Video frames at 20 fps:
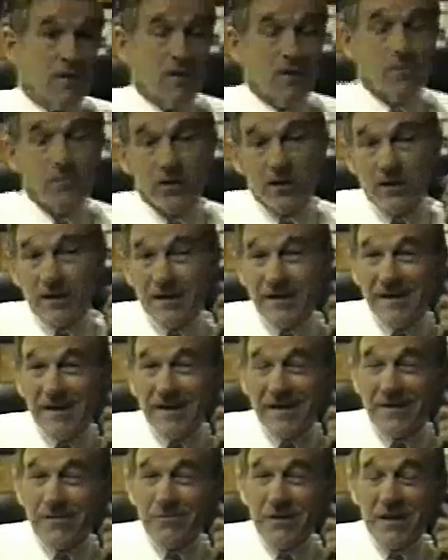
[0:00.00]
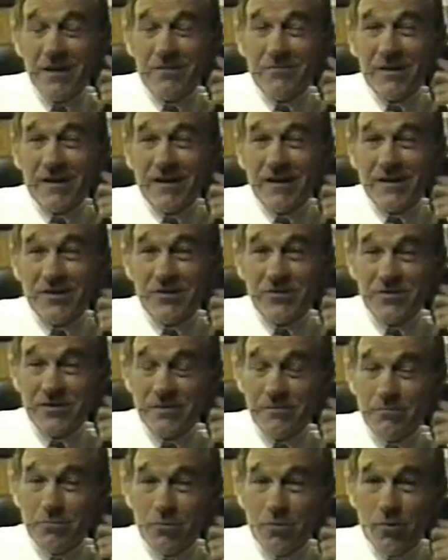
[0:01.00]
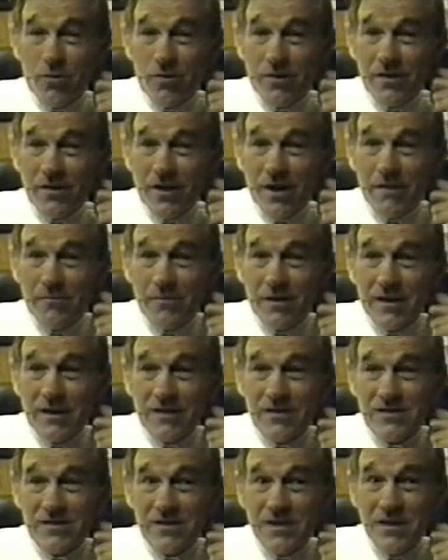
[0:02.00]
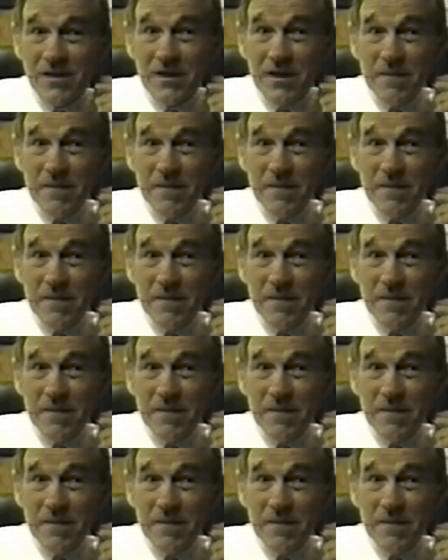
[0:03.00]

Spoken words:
But to me, the money issue is important, not because